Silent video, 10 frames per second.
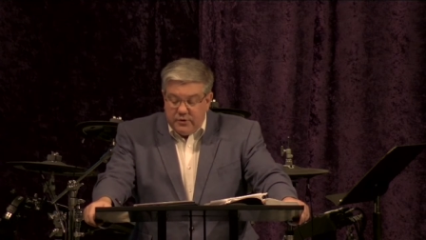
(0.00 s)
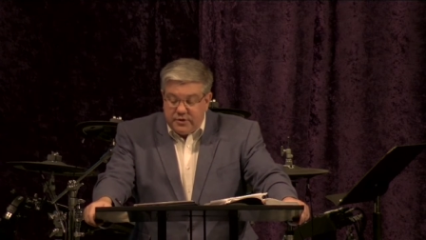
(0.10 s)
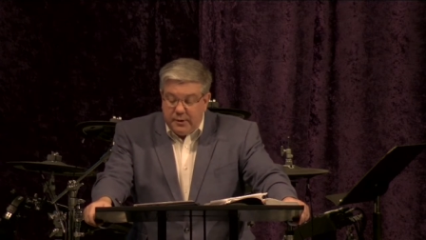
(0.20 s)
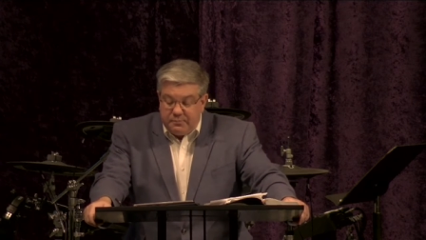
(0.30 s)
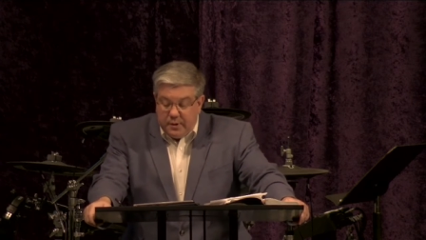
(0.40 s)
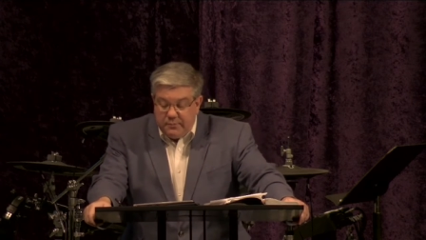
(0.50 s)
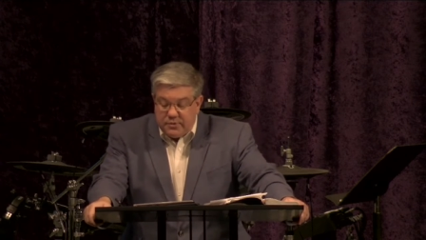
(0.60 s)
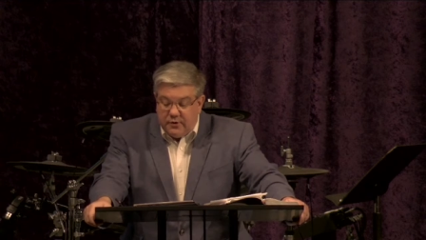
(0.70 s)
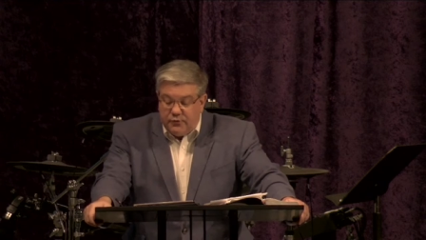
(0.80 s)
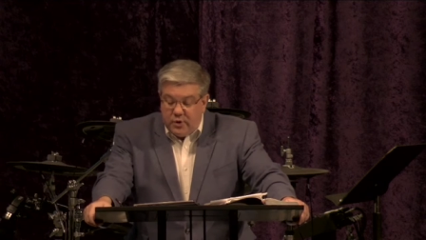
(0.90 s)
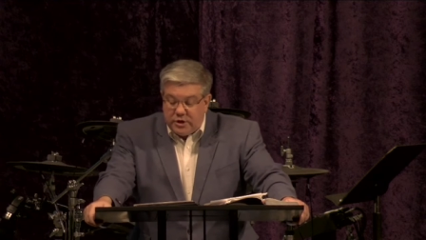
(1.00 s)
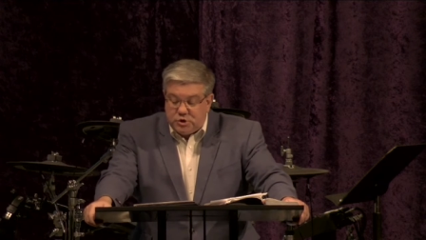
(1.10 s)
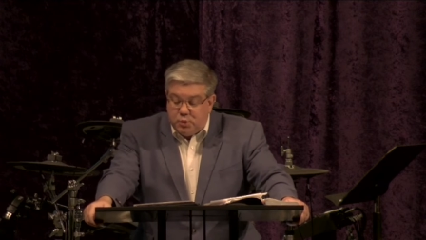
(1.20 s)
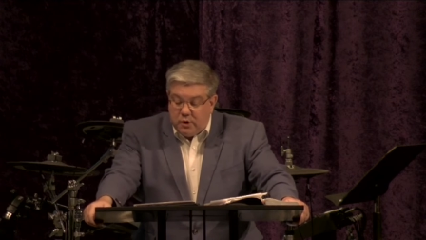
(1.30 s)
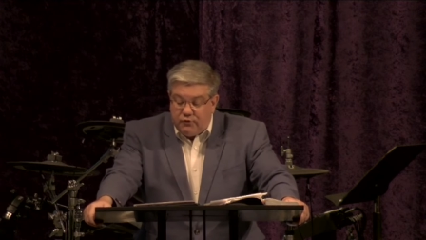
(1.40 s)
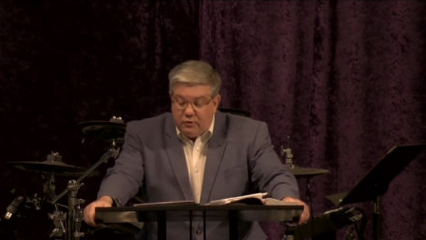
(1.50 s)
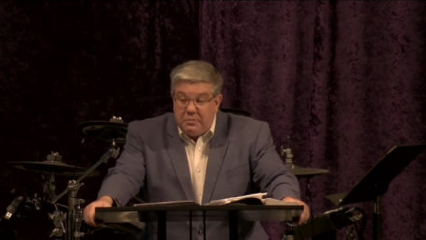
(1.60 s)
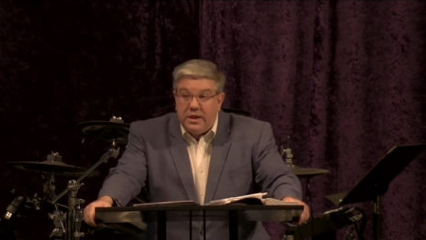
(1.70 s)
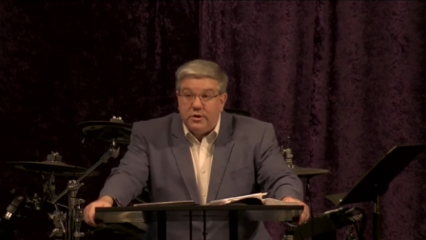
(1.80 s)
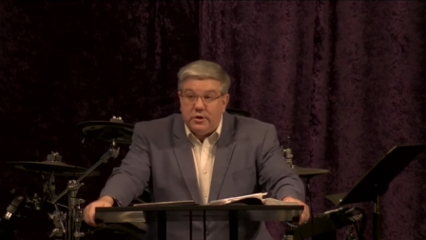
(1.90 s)
the symptoms of which were
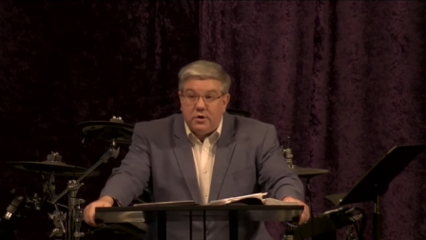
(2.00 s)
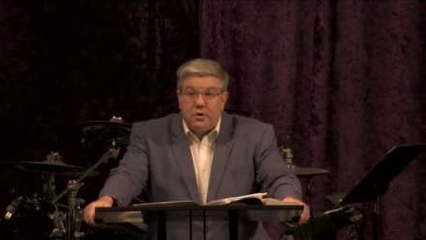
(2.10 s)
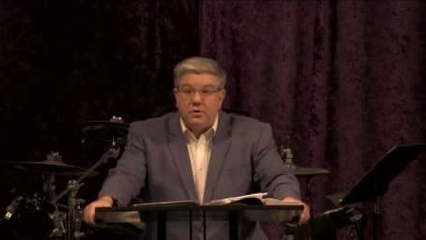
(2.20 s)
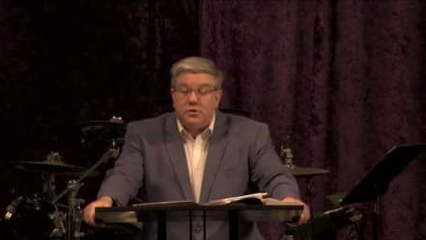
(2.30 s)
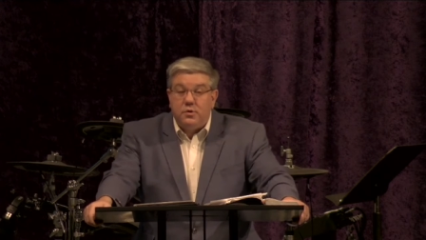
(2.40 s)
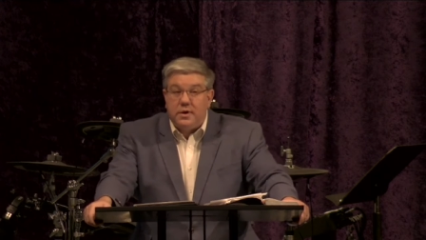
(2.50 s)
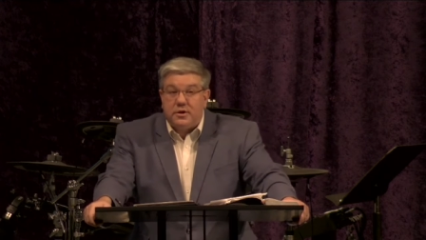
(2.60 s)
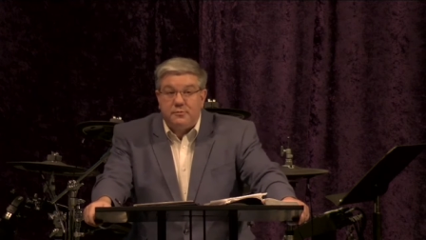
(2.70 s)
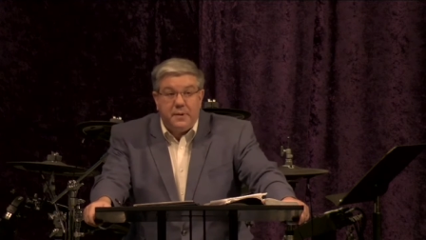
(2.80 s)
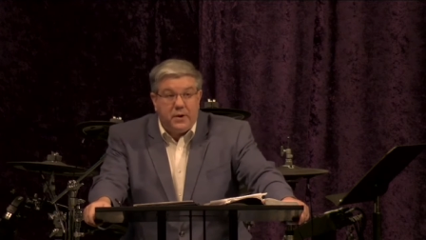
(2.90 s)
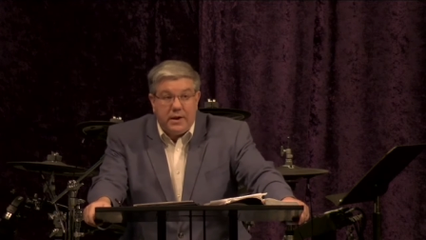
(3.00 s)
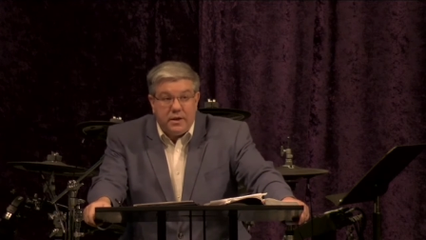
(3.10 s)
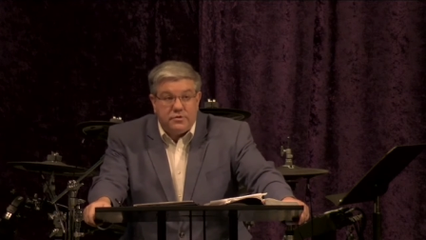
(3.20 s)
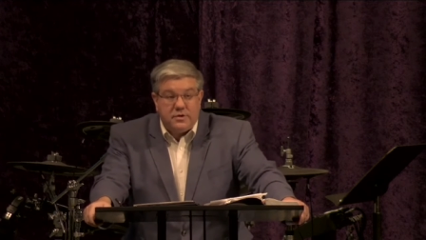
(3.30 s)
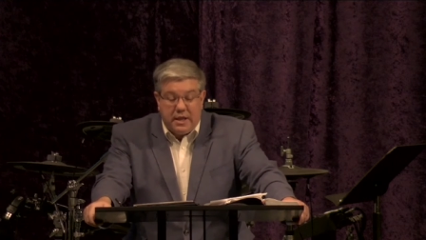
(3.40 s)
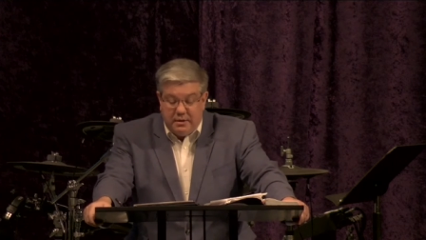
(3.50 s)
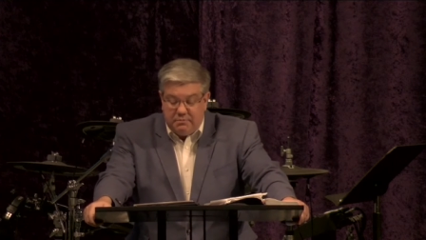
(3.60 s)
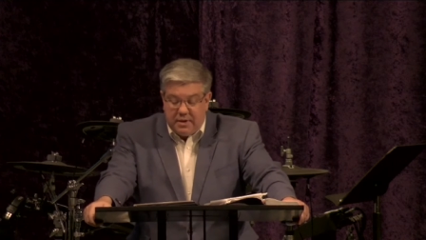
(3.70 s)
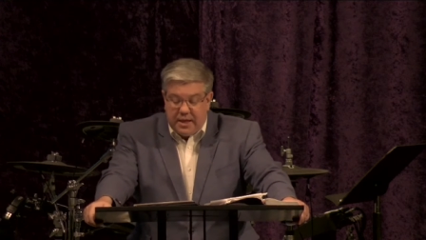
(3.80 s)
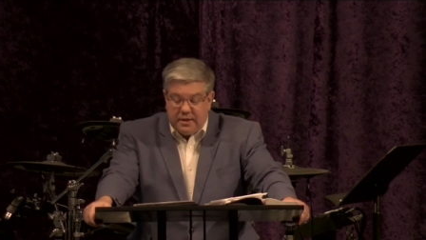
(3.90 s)
familiar to experienced
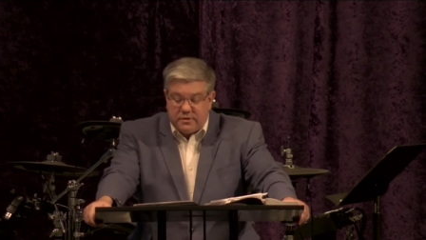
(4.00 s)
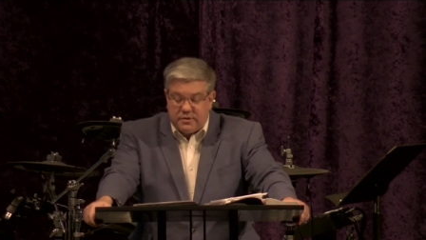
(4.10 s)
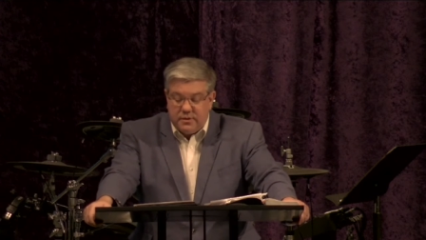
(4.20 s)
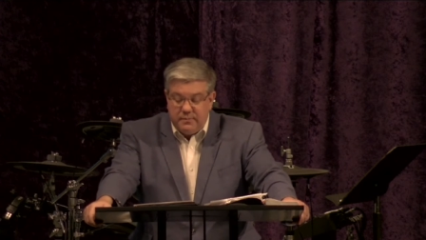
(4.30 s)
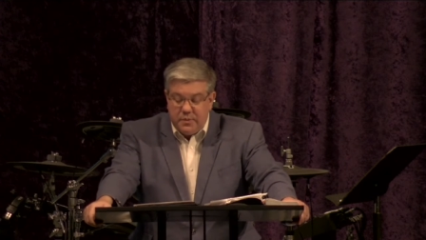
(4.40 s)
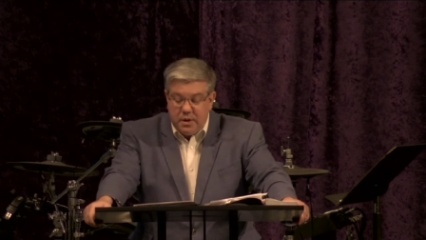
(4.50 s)
inmates.